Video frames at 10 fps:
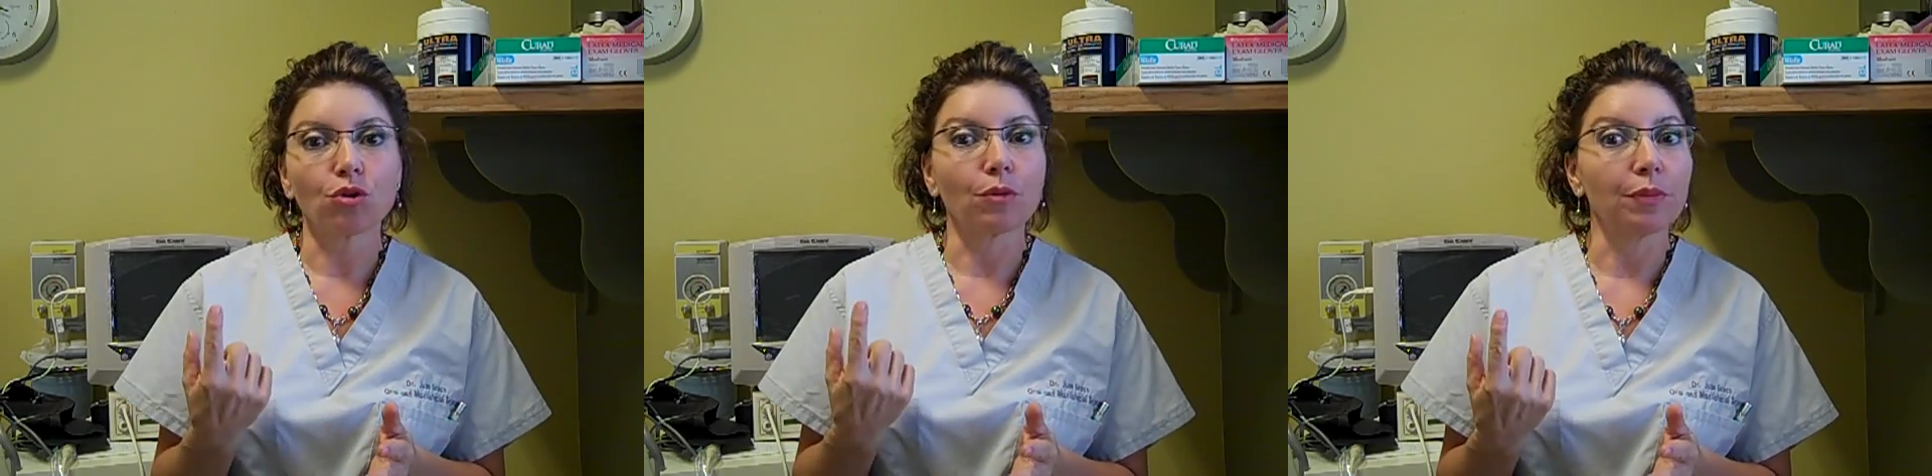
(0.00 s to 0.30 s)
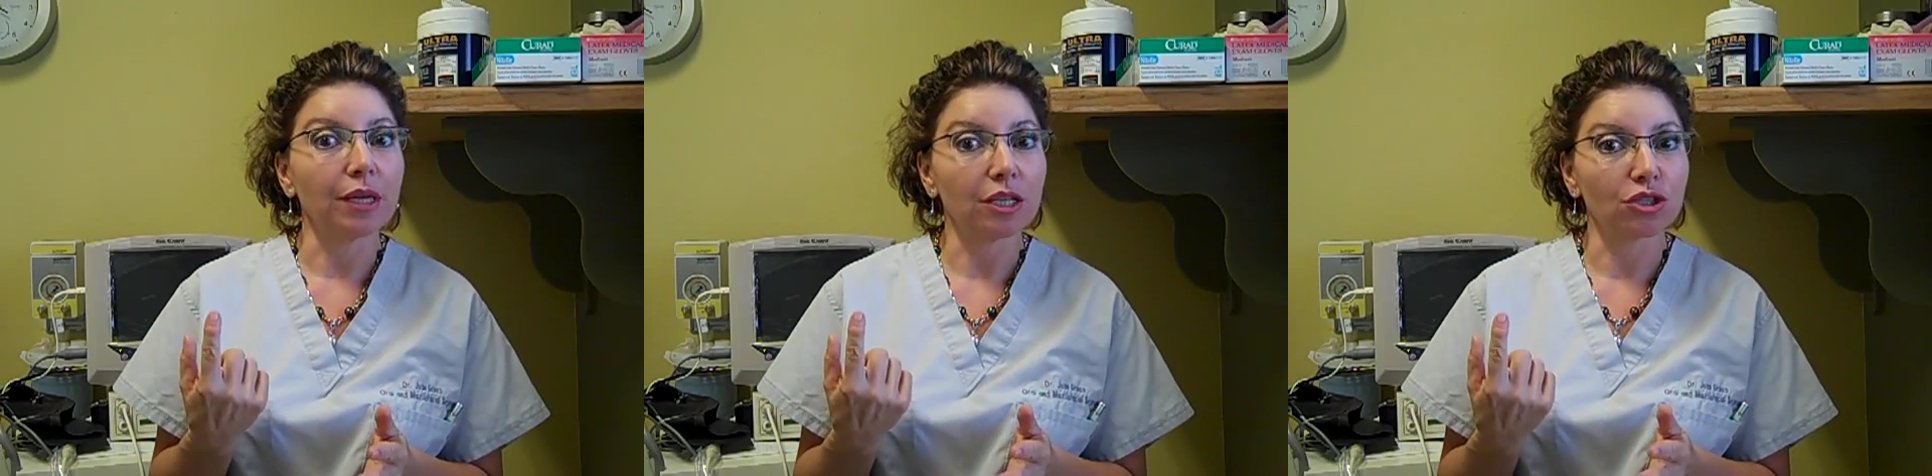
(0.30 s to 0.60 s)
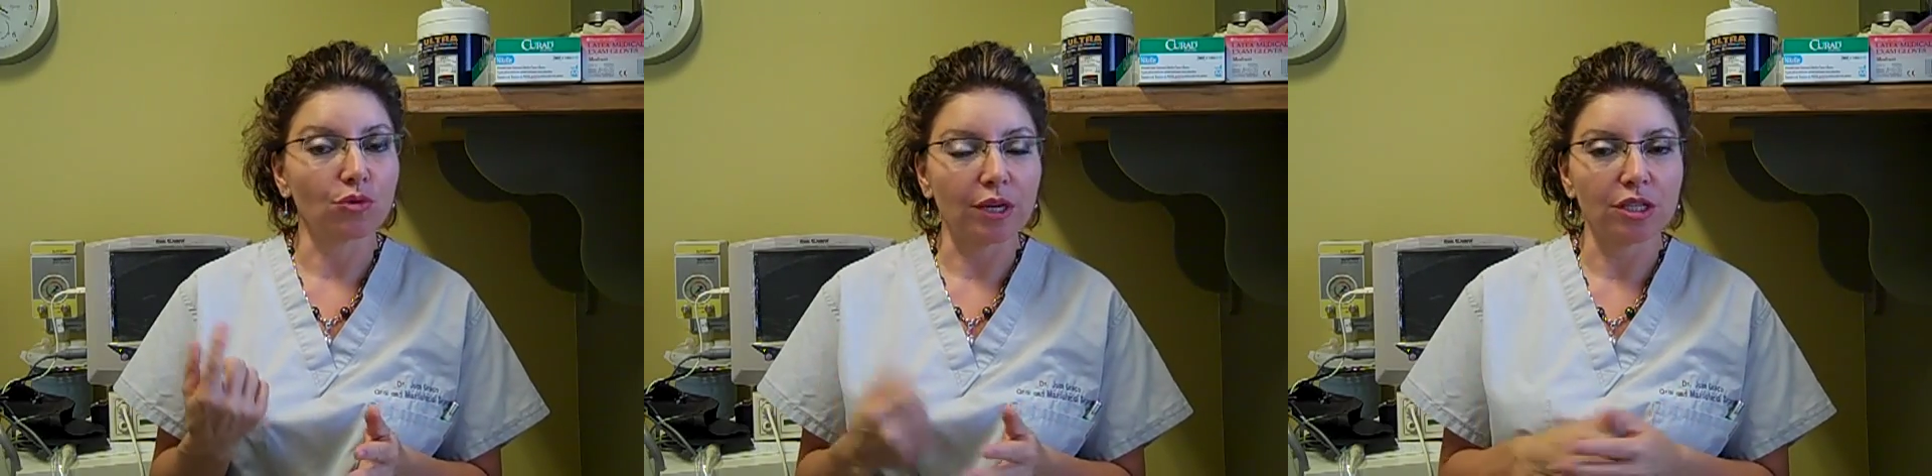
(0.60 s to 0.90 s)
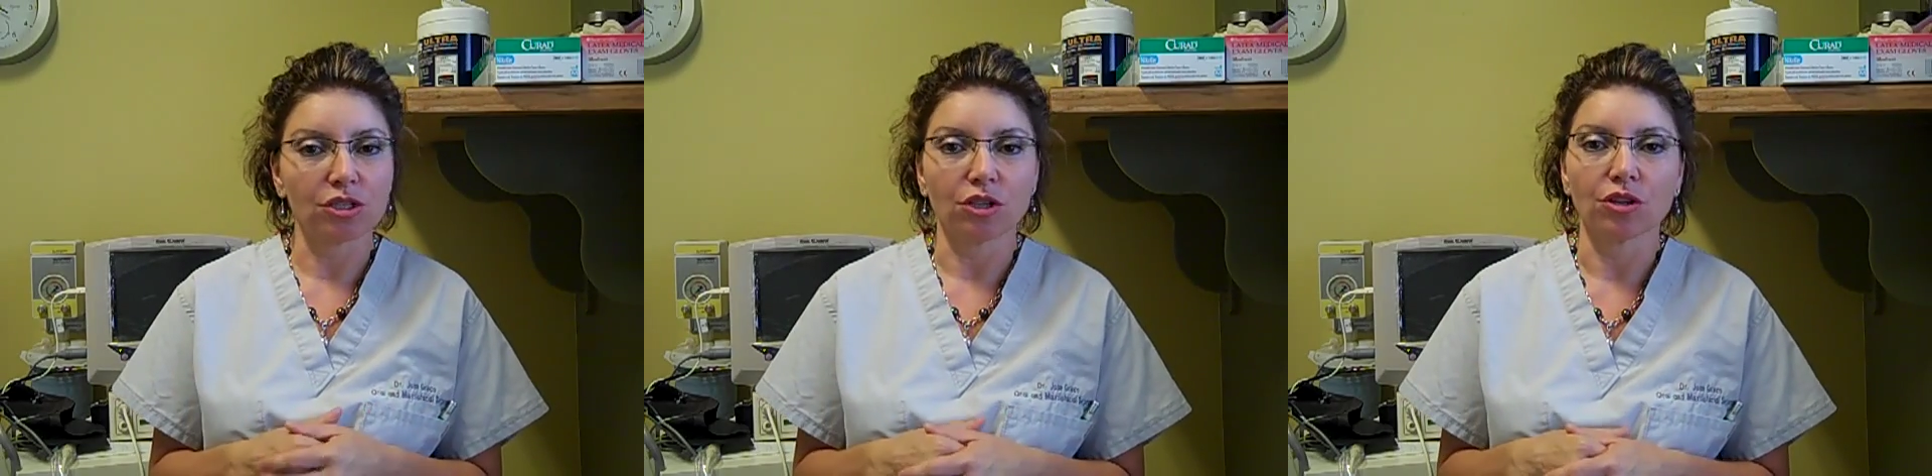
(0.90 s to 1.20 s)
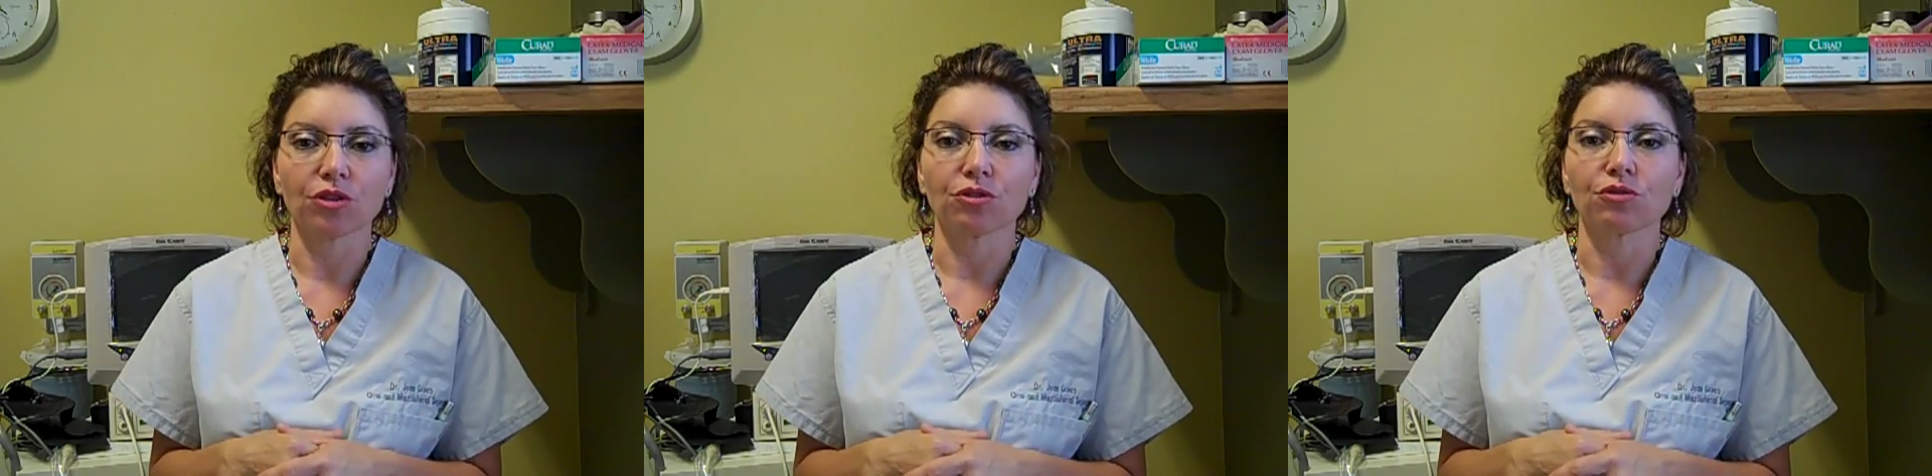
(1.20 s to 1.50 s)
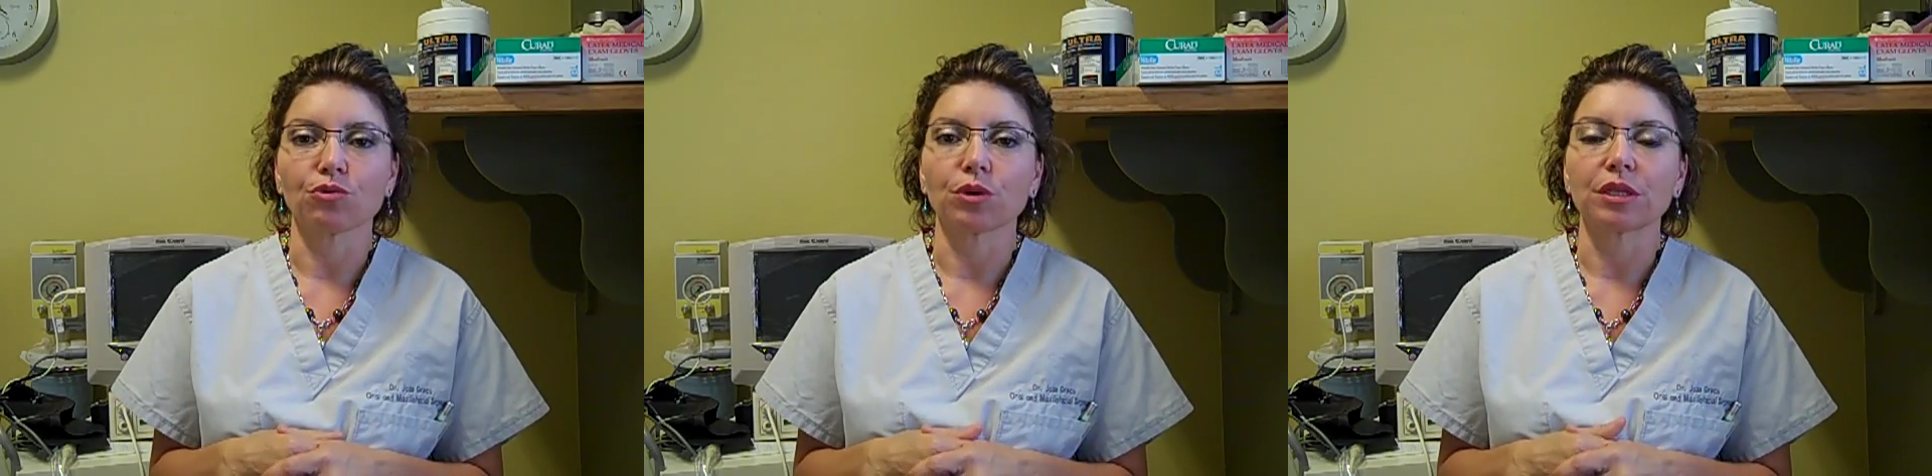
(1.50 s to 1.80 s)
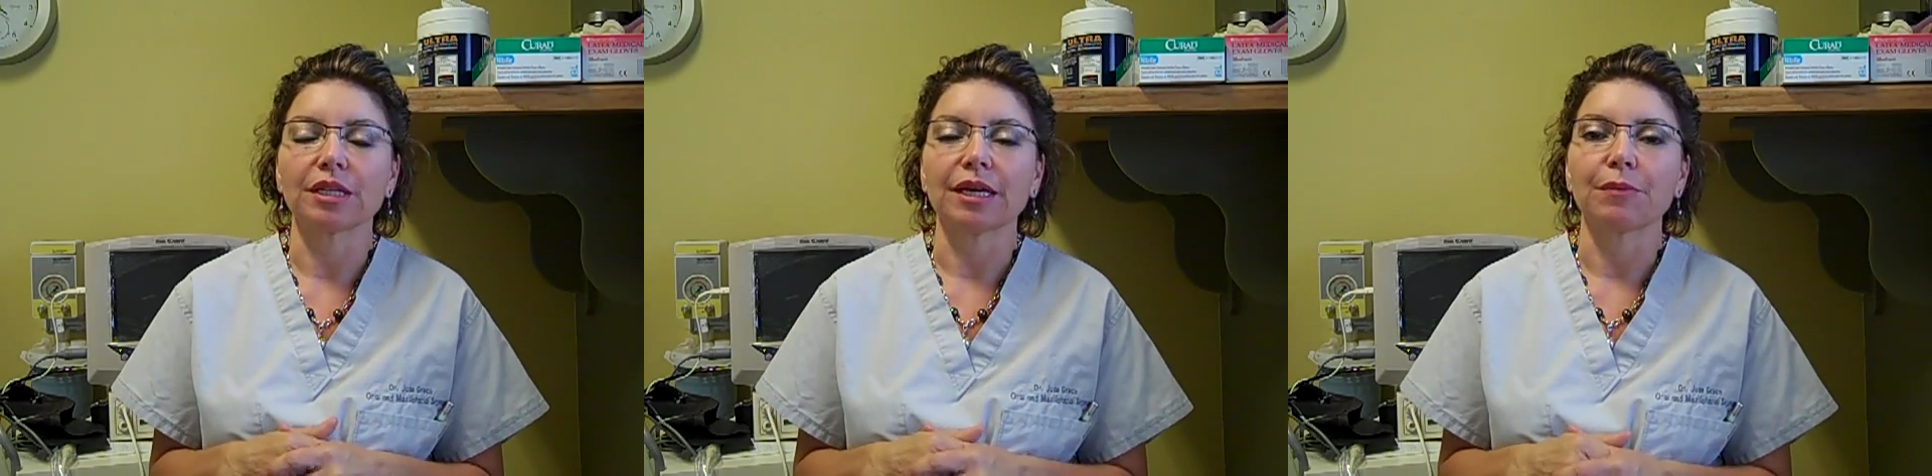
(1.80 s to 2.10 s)
or be at its greatest on the third or
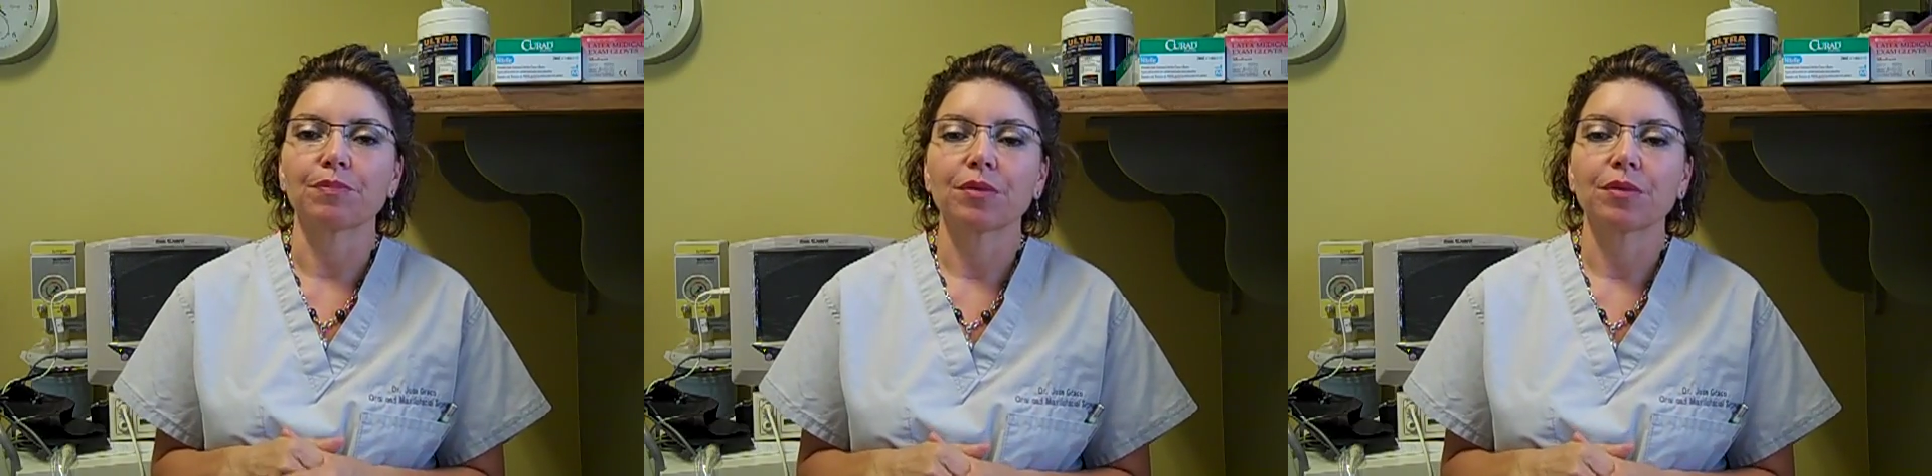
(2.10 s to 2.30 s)
fourth day.